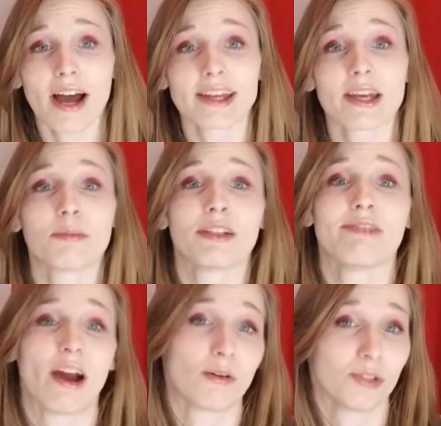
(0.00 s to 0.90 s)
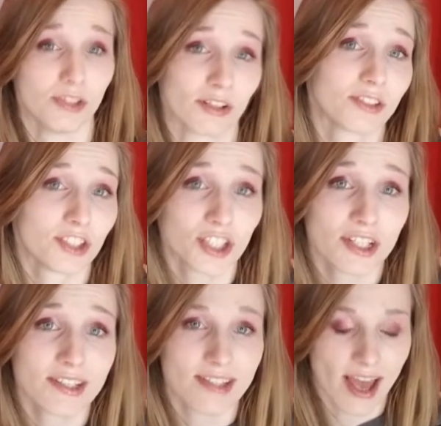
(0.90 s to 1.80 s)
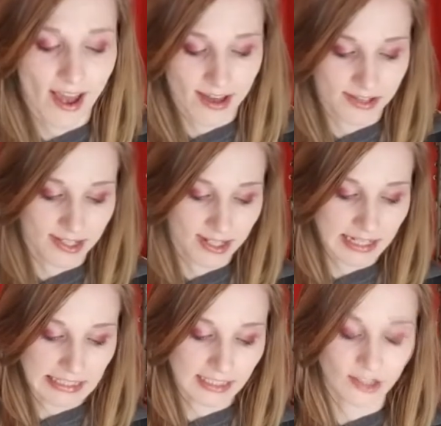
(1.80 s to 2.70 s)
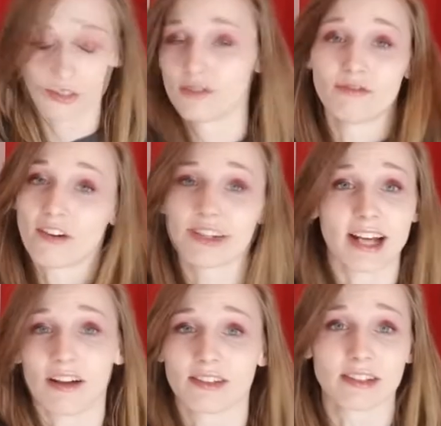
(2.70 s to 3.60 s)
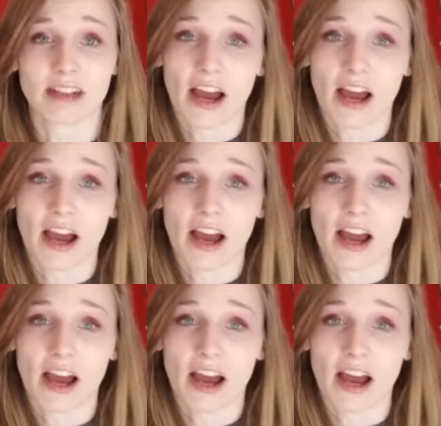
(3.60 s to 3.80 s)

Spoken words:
I can't believe how young she is, and very talented.